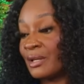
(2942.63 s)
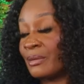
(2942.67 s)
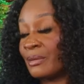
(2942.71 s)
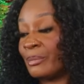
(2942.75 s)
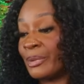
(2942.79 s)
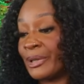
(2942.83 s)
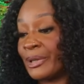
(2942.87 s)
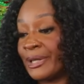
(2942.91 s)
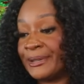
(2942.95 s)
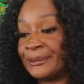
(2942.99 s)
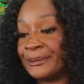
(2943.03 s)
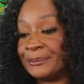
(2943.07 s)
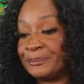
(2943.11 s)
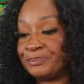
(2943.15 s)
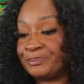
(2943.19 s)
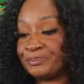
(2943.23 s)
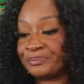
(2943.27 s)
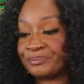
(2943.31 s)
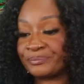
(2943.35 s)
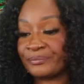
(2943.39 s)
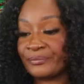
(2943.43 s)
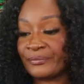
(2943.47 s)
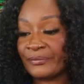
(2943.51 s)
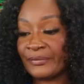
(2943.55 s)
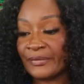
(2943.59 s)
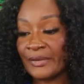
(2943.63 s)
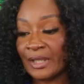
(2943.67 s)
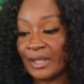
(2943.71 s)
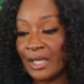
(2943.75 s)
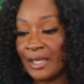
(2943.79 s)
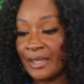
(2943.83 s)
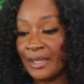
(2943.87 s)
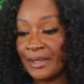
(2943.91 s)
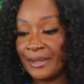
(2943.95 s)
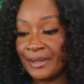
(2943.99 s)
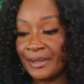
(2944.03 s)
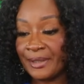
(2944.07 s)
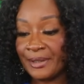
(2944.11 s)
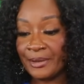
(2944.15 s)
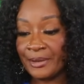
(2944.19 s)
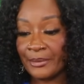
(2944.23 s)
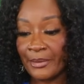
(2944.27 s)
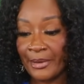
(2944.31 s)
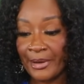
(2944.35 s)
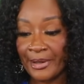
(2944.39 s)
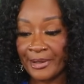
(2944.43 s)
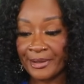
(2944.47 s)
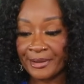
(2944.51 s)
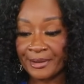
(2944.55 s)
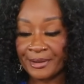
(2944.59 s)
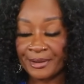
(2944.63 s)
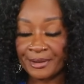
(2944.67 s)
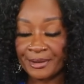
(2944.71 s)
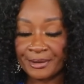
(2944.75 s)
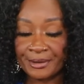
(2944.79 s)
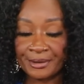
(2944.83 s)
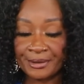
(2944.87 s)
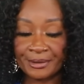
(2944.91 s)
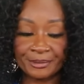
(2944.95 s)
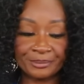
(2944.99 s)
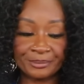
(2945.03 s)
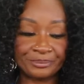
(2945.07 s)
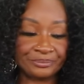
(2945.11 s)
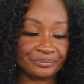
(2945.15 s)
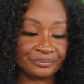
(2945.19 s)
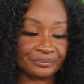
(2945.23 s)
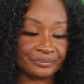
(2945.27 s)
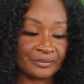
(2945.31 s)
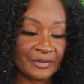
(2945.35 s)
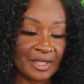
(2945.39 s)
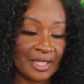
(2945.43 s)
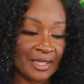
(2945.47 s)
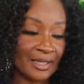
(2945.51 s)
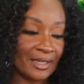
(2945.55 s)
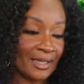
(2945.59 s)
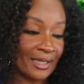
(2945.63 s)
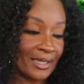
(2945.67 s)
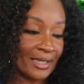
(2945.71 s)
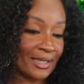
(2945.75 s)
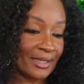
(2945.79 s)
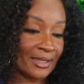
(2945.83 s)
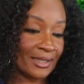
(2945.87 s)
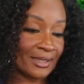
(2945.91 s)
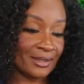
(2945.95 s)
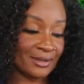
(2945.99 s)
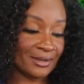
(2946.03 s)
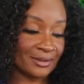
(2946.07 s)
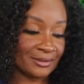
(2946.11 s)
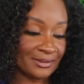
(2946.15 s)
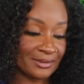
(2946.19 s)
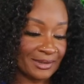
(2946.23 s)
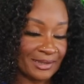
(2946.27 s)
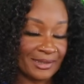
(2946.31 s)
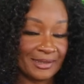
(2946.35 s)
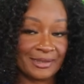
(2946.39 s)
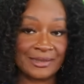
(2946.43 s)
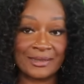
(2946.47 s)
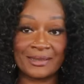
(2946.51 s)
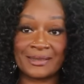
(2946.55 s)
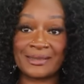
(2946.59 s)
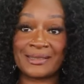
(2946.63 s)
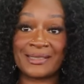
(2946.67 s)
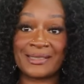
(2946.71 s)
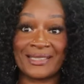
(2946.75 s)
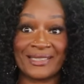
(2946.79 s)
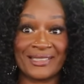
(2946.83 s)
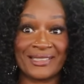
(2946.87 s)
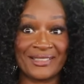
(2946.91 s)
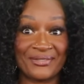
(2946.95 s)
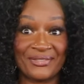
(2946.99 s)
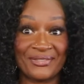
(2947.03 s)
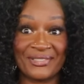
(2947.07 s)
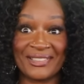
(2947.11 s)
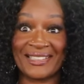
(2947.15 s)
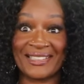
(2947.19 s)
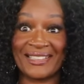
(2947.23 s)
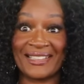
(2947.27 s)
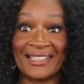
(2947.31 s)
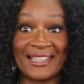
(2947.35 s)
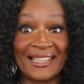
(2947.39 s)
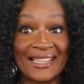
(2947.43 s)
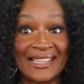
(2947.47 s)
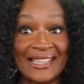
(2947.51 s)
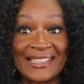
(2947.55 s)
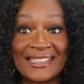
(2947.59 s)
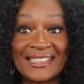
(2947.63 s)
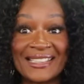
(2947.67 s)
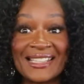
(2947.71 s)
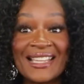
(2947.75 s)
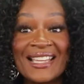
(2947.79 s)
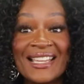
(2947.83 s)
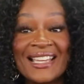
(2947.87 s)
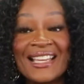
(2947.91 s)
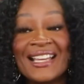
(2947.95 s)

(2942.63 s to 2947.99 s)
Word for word: But anyway, um, yeah, I gotta go. It is getting freaking late.